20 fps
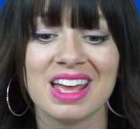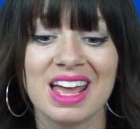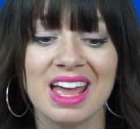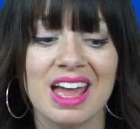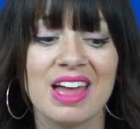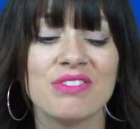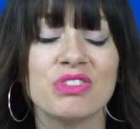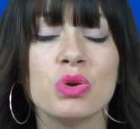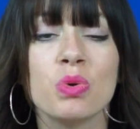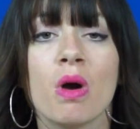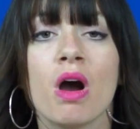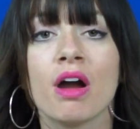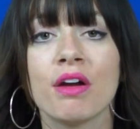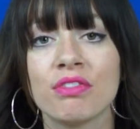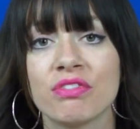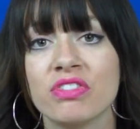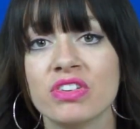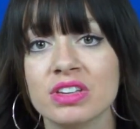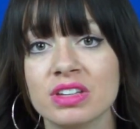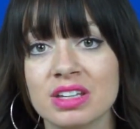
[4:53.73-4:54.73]
if you are
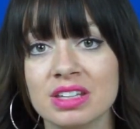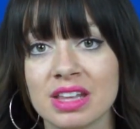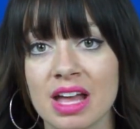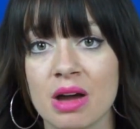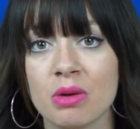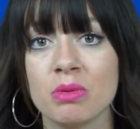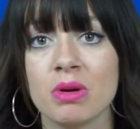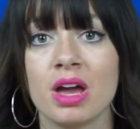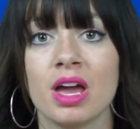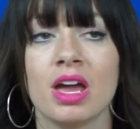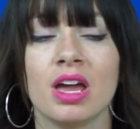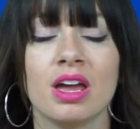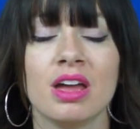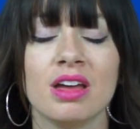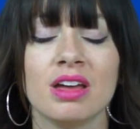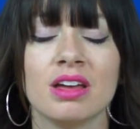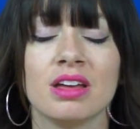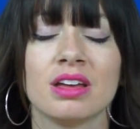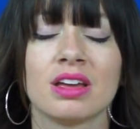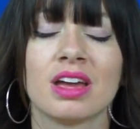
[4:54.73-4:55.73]
feeling that way,
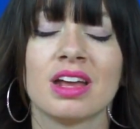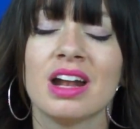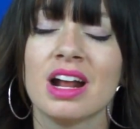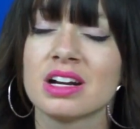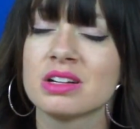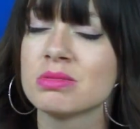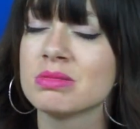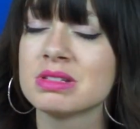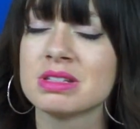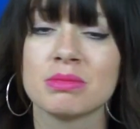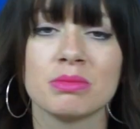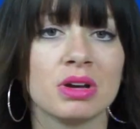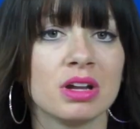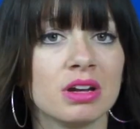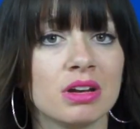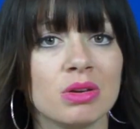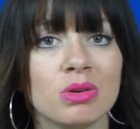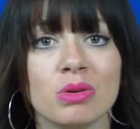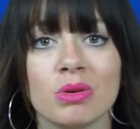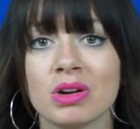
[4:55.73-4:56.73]
connect with someone
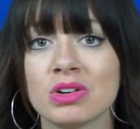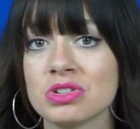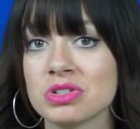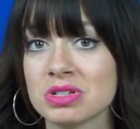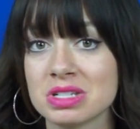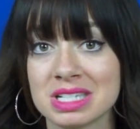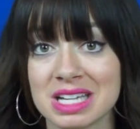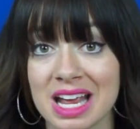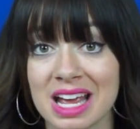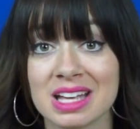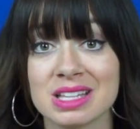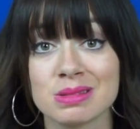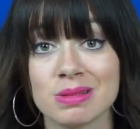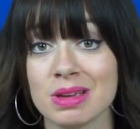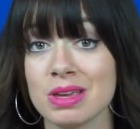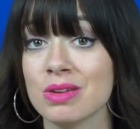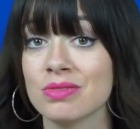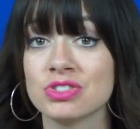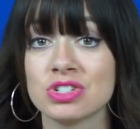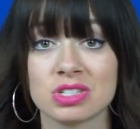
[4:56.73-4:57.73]
who understands
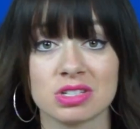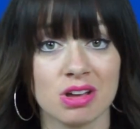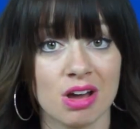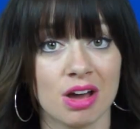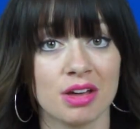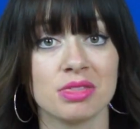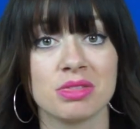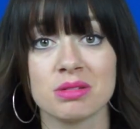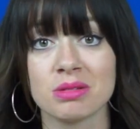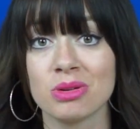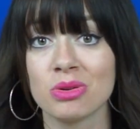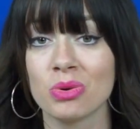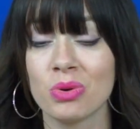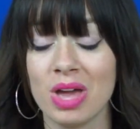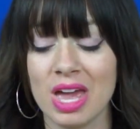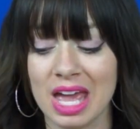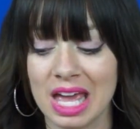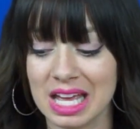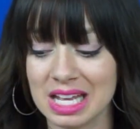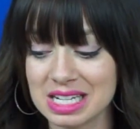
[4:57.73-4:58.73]
what you've just gone through,
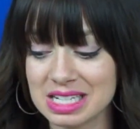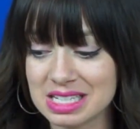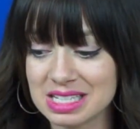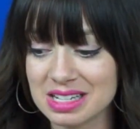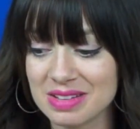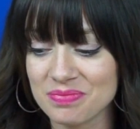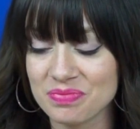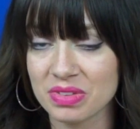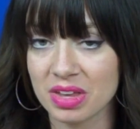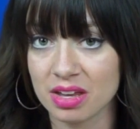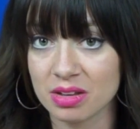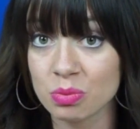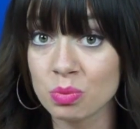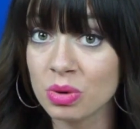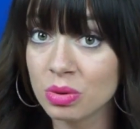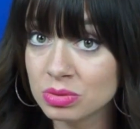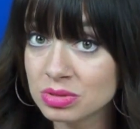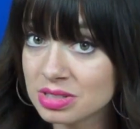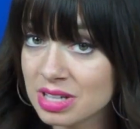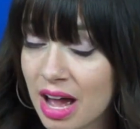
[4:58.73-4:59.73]
and It
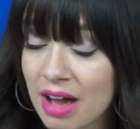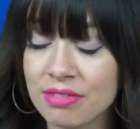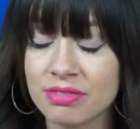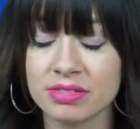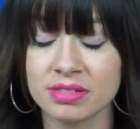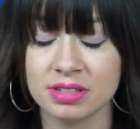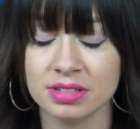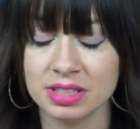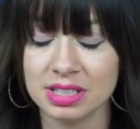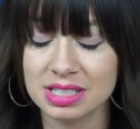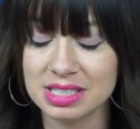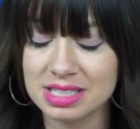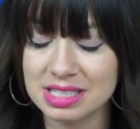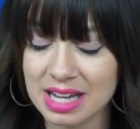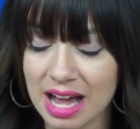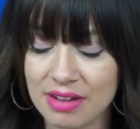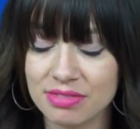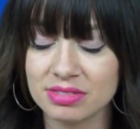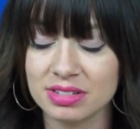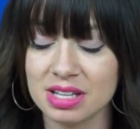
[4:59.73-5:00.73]
will definitely
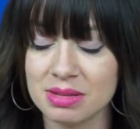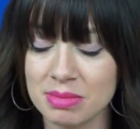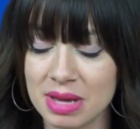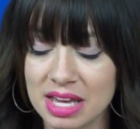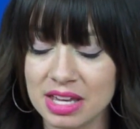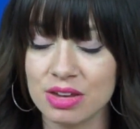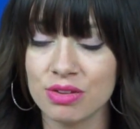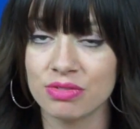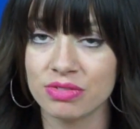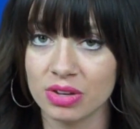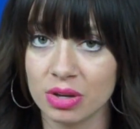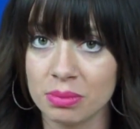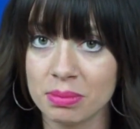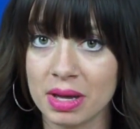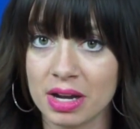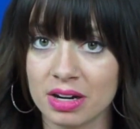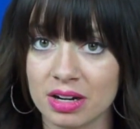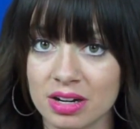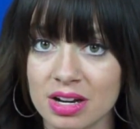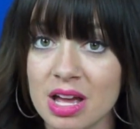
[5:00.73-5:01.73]
make you feel
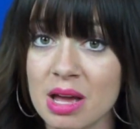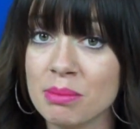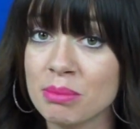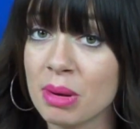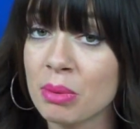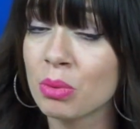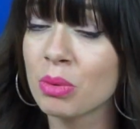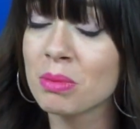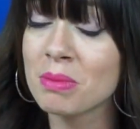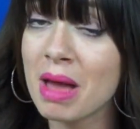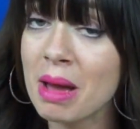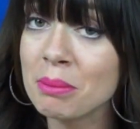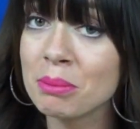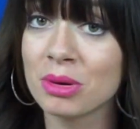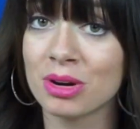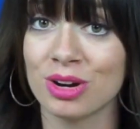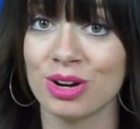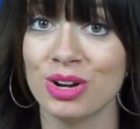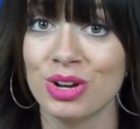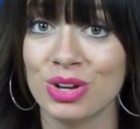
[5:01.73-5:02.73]
better. But
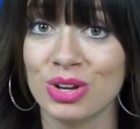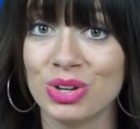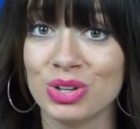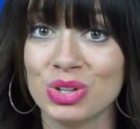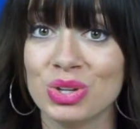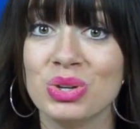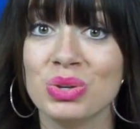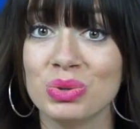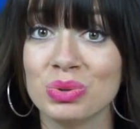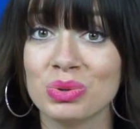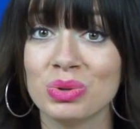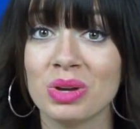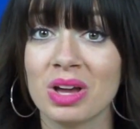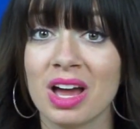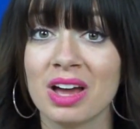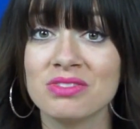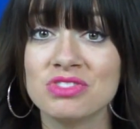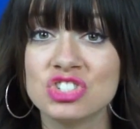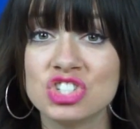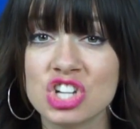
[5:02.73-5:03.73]
remember, you
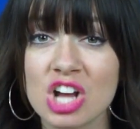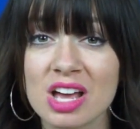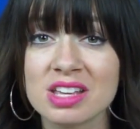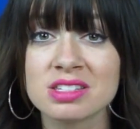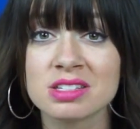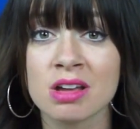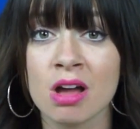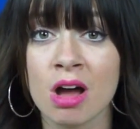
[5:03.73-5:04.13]
have just